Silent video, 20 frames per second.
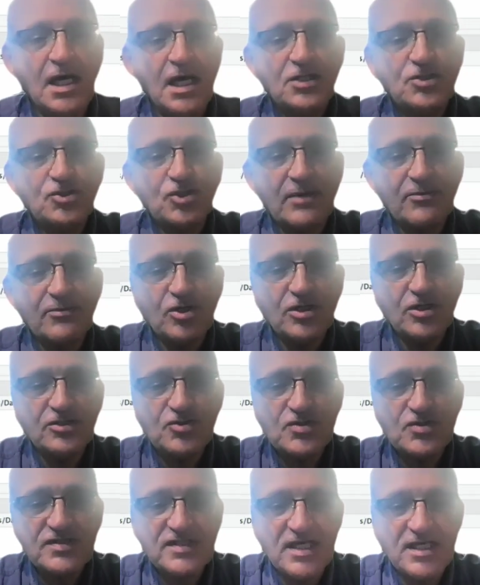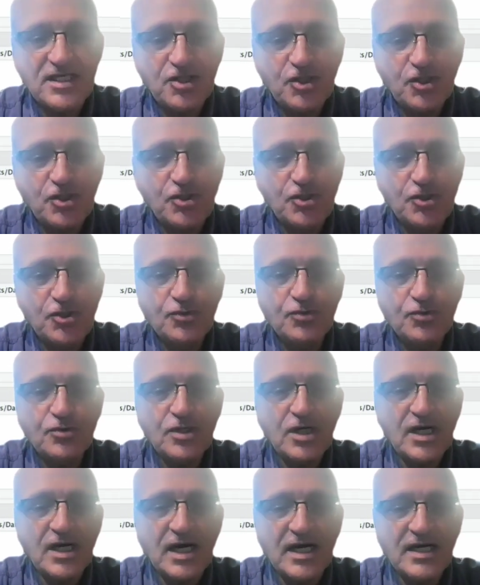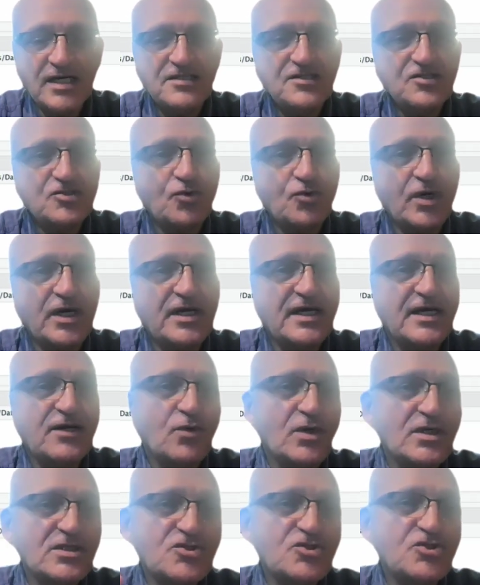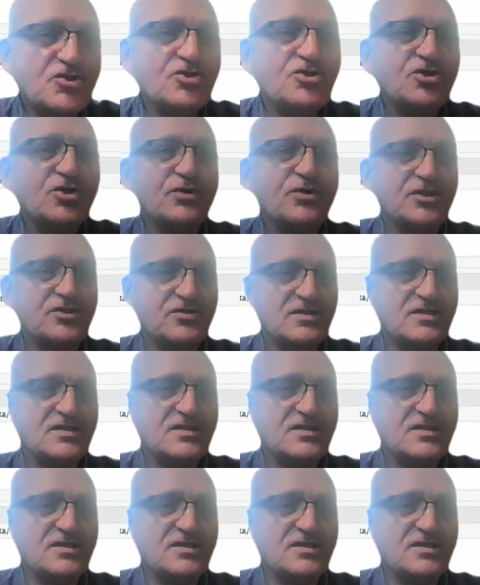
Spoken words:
So I'm going to say Q chi-square, and once you do it, you